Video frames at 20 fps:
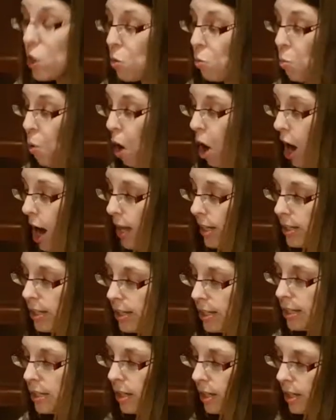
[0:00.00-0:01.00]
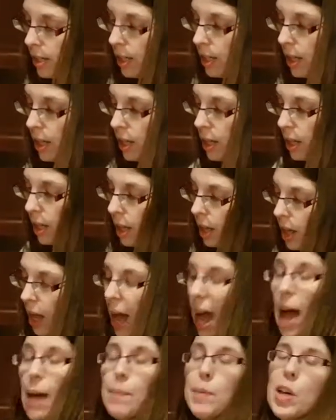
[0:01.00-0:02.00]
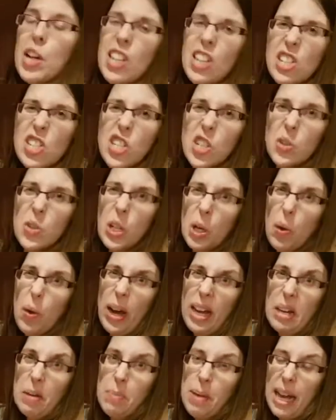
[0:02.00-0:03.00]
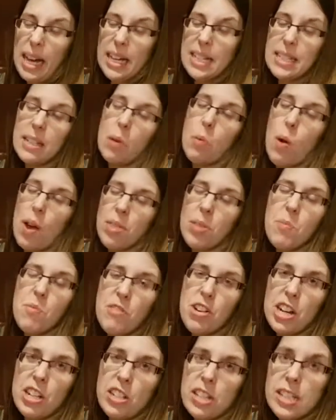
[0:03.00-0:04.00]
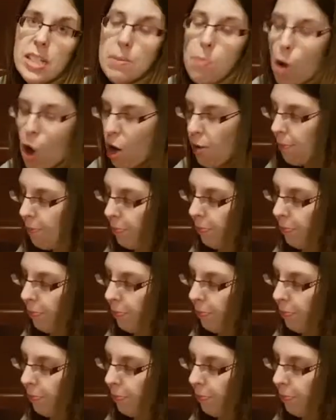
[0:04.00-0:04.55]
you want. I'm going to do it quite a bit because I want them fairly small.